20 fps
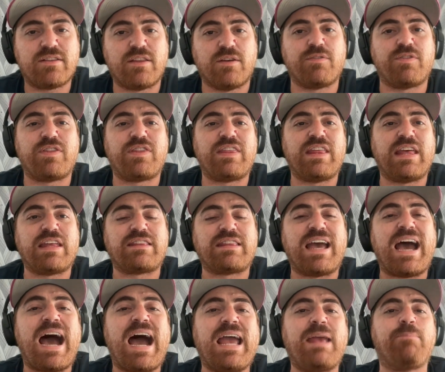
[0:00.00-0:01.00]

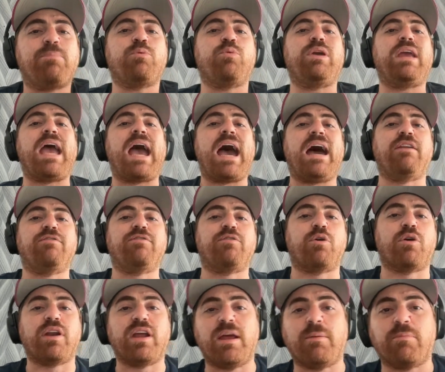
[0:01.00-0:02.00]
The hype we had
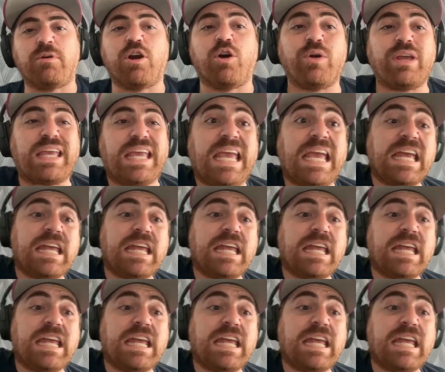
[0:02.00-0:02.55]
for him going